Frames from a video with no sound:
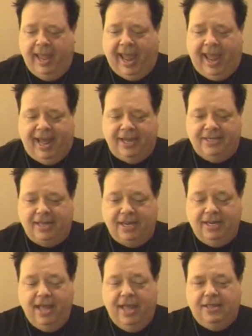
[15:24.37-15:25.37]
And
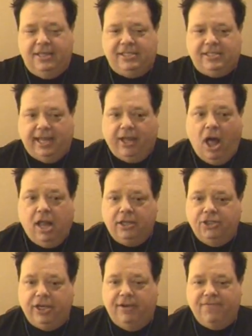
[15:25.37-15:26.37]
then the
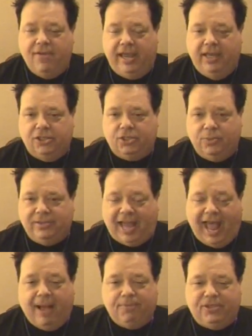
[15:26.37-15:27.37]
psychology of Vegas was
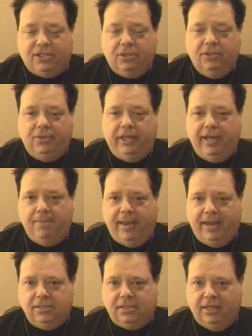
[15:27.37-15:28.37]
absolutely
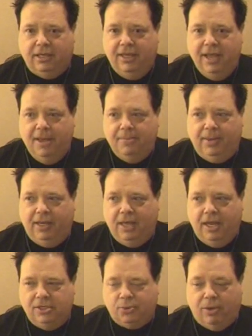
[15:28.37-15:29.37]
amazing,
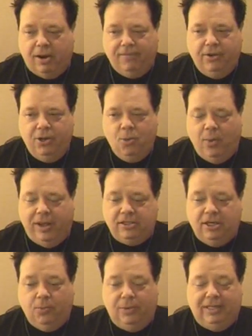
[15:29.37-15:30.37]
because wherever you went,
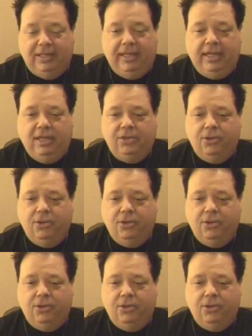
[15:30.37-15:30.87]
it would lead